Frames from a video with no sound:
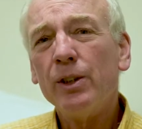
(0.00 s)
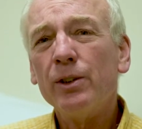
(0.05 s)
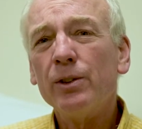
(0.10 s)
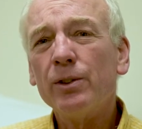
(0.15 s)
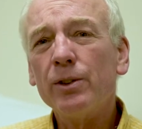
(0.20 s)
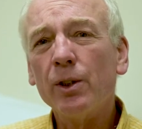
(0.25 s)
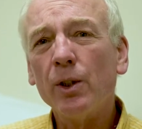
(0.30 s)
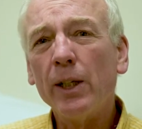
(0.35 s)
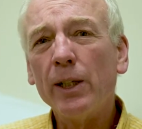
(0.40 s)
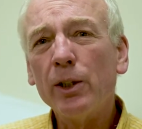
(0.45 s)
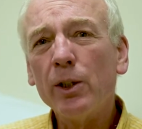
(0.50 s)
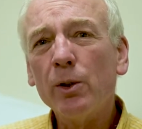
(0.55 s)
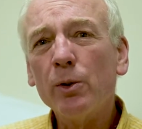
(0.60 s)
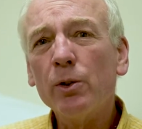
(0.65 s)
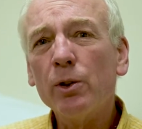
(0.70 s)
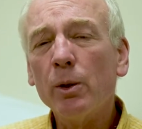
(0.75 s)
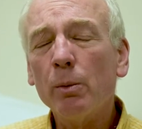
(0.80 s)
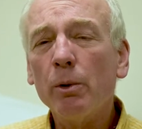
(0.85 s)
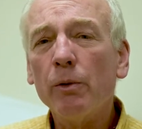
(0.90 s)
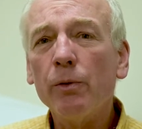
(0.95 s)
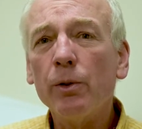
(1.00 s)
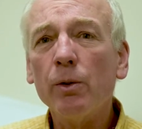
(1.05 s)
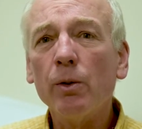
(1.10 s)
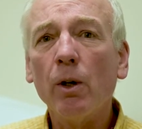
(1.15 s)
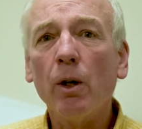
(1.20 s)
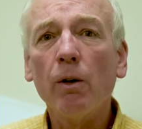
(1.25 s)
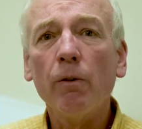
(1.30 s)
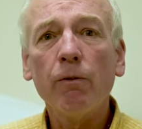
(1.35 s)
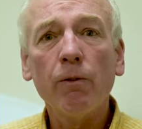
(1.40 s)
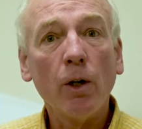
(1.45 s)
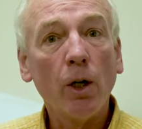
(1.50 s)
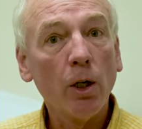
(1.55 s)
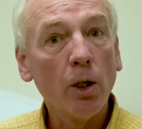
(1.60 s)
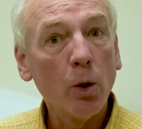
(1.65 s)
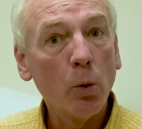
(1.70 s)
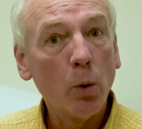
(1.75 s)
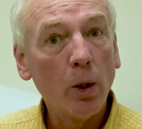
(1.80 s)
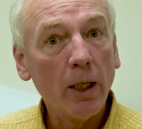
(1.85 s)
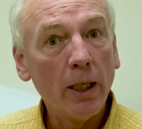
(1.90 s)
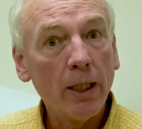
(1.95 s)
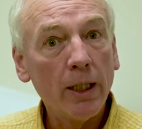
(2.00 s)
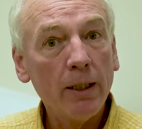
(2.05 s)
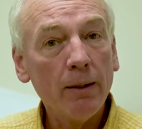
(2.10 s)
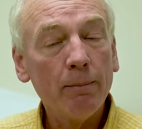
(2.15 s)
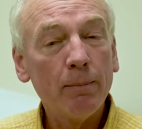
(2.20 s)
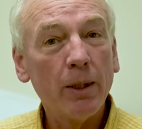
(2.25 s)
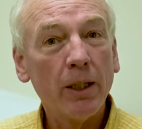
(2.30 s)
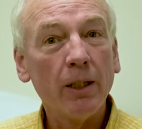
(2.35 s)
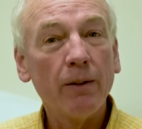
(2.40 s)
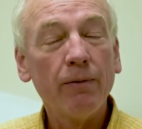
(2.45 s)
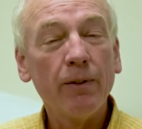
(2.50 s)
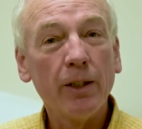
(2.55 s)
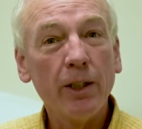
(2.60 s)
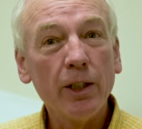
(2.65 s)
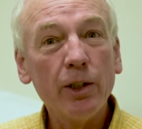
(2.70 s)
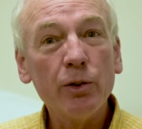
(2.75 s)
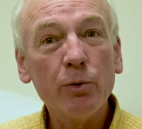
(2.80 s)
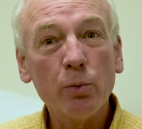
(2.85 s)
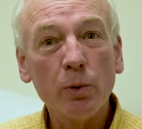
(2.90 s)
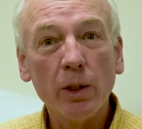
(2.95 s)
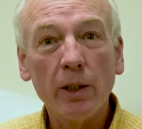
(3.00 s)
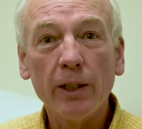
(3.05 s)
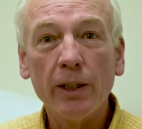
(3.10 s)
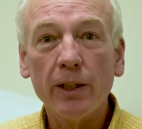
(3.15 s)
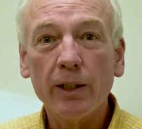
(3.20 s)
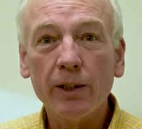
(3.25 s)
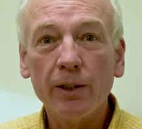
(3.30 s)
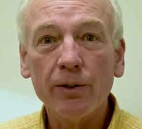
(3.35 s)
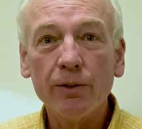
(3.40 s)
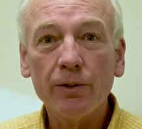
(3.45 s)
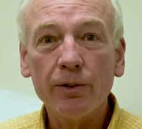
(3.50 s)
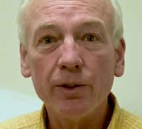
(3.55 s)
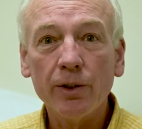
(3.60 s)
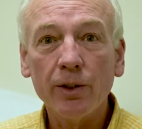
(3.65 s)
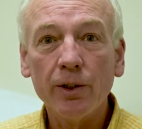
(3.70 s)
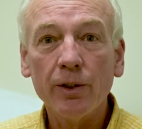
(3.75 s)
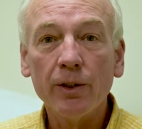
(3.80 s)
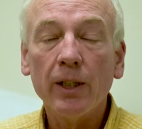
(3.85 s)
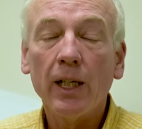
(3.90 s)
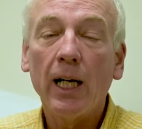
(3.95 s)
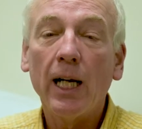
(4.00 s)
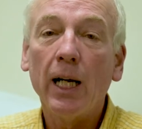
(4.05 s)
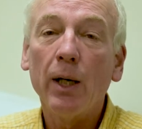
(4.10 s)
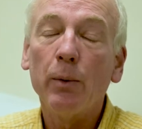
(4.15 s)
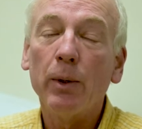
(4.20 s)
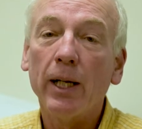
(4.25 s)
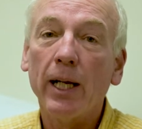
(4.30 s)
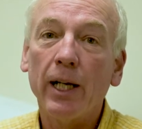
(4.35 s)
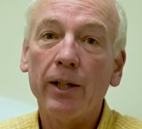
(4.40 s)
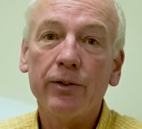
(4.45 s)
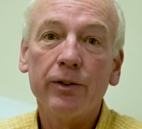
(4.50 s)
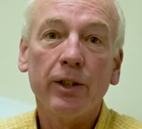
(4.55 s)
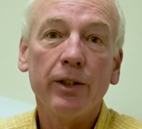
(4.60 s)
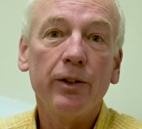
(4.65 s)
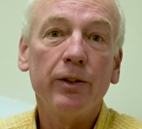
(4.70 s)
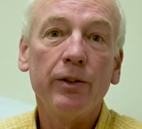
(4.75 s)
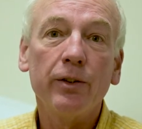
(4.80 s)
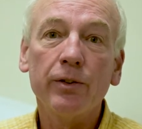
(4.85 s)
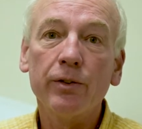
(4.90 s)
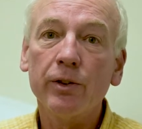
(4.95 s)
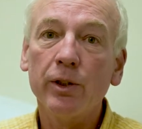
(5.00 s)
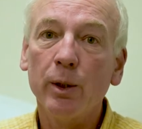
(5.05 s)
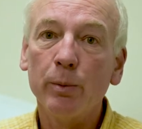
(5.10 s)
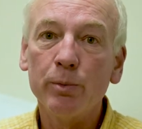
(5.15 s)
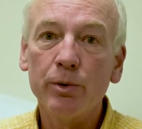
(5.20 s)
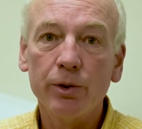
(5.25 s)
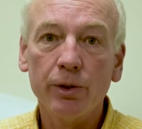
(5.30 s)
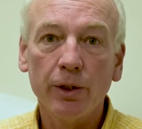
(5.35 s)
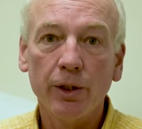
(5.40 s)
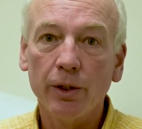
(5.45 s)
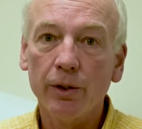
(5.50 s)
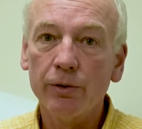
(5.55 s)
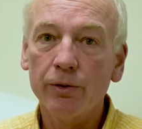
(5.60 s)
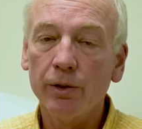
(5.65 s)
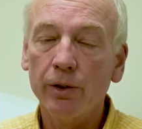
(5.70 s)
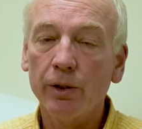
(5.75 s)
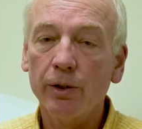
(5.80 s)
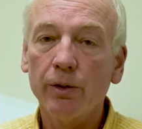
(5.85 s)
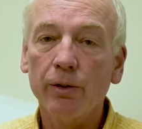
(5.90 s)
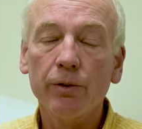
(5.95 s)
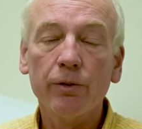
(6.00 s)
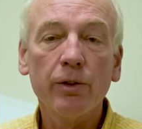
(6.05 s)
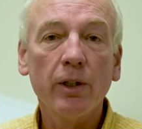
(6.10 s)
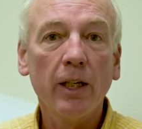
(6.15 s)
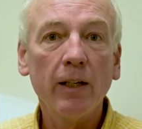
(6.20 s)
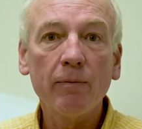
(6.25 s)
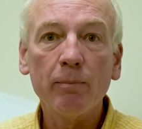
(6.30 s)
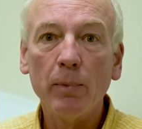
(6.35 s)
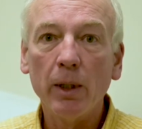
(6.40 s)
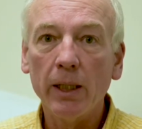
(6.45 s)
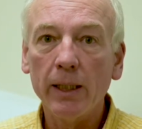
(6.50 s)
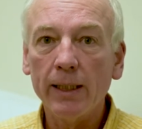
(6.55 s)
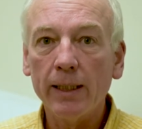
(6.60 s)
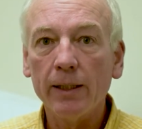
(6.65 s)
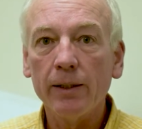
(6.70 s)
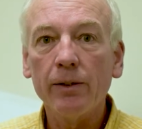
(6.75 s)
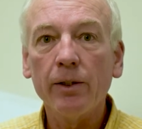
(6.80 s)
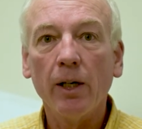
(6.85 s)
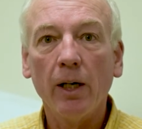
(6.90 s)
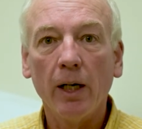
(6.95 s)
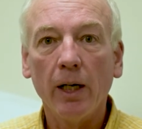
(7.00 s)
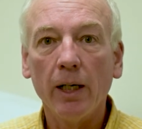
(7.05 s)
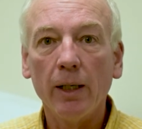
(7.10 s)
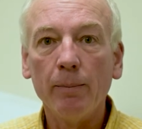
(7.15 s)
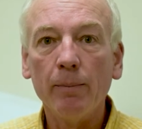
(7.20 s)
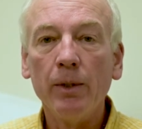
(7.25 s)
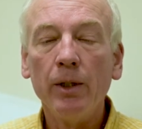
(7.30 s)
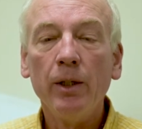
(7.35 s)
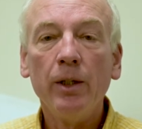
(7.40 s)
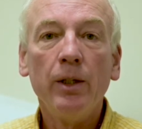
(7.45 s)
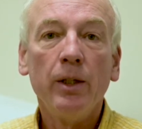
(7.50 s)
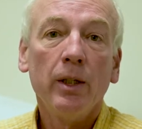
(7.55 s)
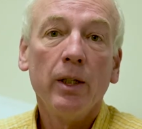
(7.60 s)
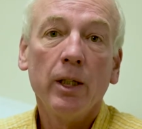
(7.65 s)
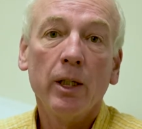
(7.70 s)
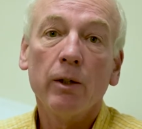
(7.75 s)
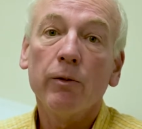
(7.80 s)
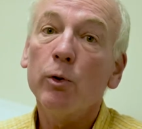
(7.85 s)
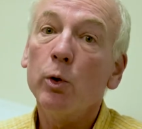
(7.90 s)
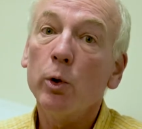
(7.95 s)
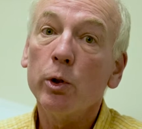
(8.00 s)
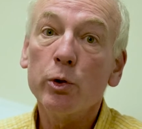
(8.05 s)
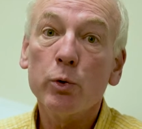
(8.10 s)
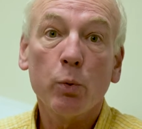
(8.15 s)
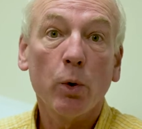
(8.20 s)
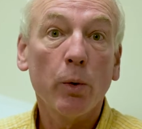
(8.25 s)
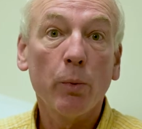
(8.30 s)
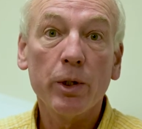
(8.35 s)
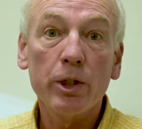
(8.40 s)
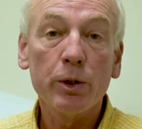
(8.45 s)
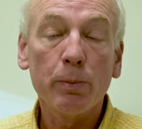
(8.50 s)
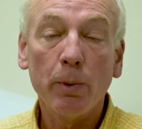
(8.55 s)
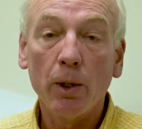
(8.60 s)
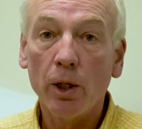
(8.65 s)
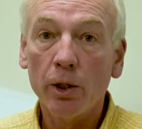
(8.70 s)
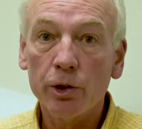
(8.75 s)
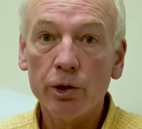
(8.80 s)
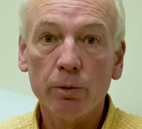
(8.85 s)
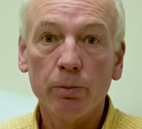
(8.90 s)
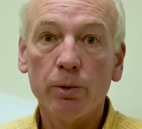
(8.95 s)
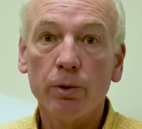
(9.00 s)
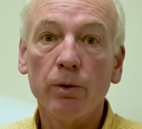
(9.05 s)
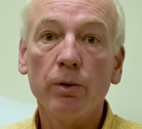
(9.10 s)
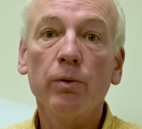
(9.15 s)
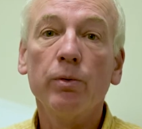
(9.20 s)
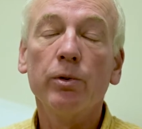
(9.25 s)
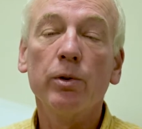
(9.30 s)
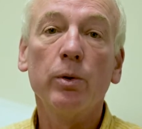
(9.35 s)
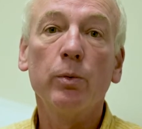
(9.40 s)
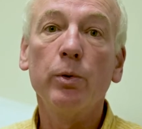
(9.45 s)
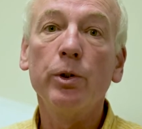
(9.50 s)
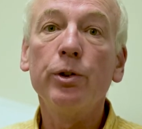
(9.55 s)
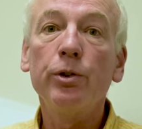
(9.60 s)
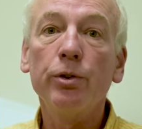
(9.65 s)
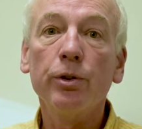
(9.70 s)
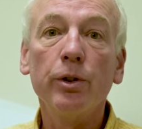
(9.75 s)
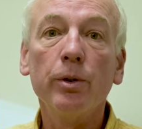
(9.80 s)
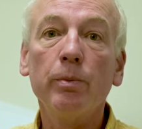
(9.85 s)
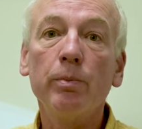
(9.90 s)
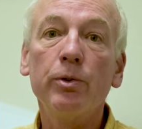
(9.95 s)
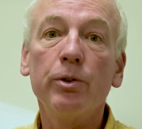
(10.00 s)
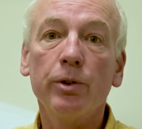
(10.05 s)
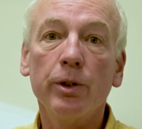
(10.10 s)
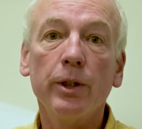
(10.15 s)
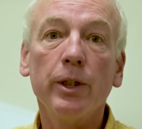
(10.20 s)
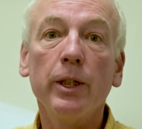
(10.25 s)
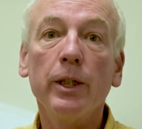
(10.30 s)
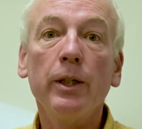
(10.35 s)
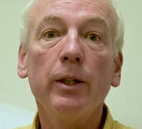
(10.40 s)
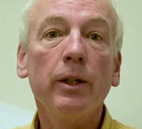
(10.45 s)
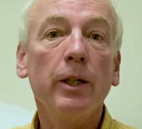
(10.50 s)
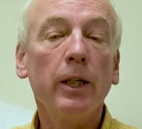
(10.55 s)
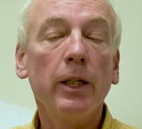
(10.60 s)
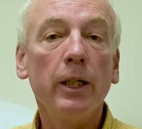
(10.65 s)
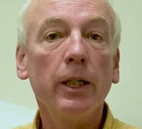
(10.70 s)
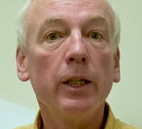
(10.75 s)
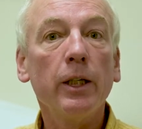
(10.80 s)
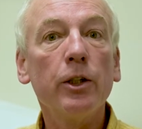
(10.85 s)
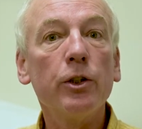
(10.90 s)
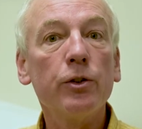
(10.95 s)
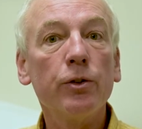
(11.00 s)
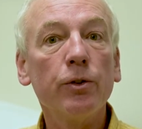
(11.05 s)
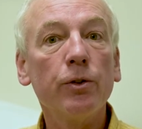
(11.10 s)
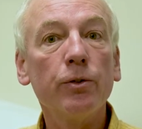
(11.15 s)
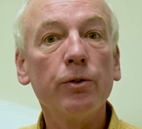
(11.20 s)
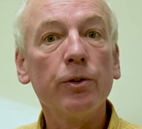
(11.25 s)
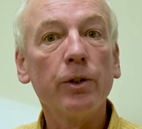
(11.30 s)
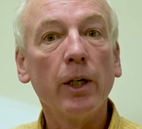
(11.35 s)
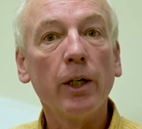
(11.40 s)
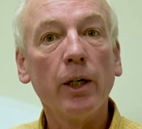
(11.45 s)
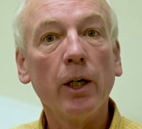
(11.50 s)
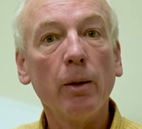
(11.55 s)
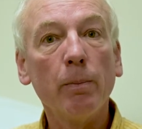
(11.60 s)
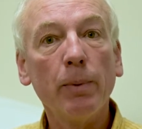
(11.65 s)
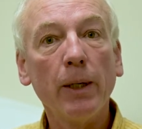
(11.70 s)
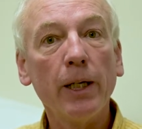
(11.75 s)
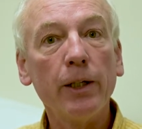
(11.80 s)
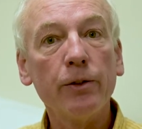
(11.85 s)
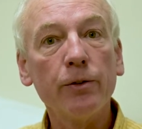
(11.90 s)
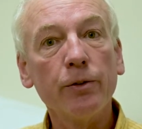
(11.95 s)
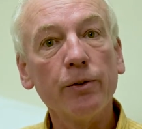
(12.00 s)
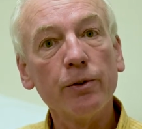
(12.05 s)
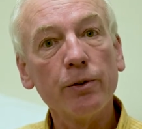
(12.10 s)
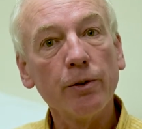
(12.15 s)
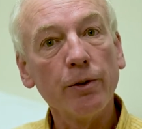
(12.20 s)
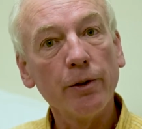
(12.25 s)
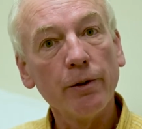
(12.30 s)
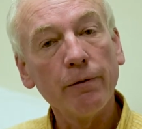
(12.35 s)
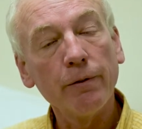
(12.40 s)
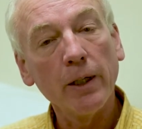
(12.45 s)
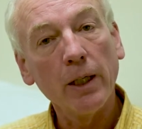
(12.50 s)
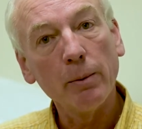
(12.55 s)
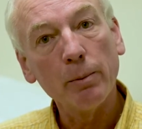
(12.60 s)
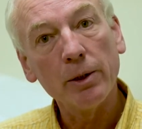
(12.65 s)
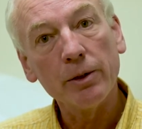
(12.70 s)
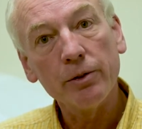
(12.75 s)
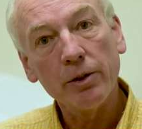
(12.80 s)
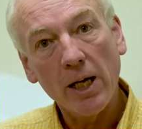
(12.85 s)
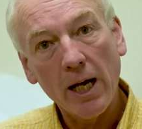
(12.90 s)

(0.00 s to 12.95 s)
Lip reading: So I know some of you are far away, but if it is really a concern, I would ask that you just come see us, and it'll save money and time, And of course, we're responsible, so we should see any issues that our patients or their families